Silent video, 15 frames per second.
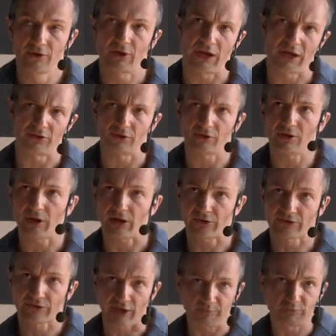and
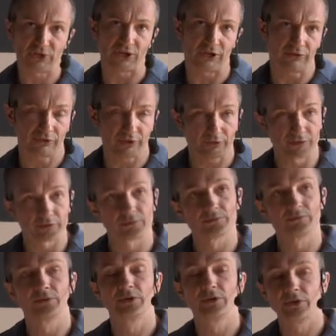accepting
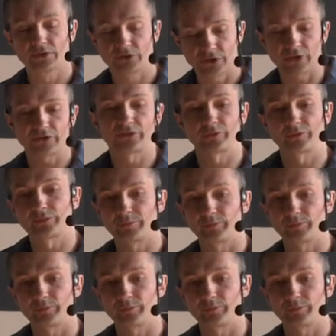yes,